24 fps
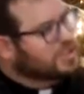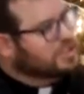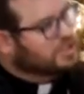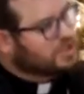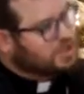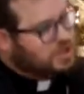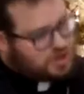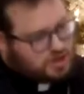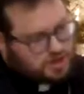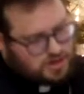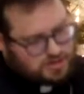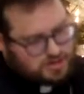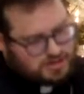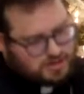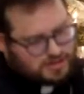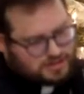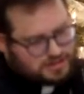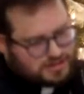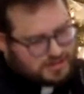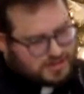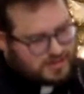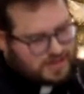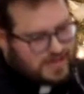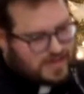heard
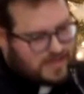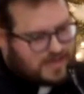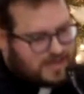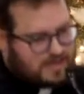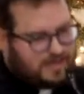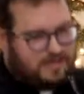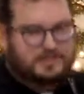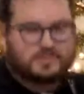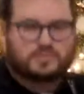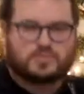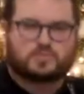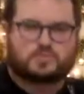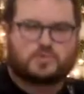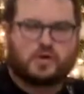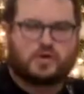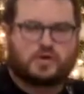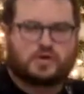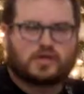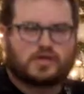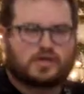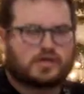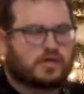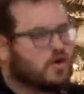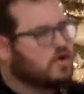today,
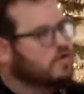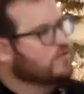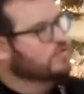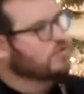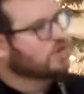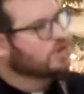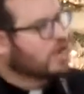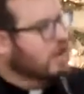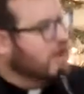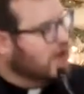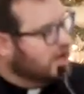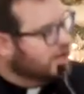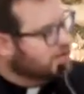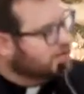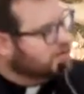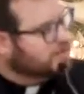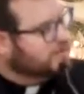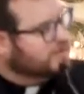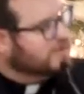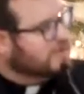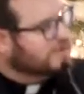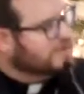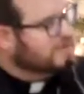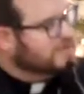spoken over Connor
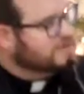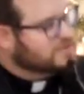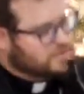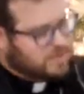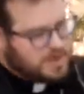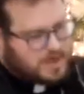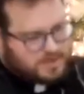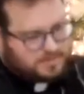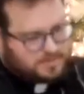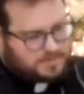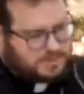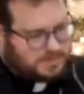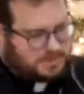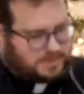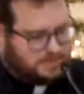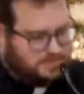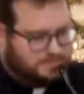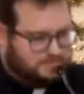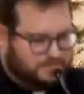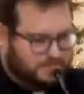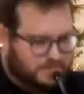in his baptism,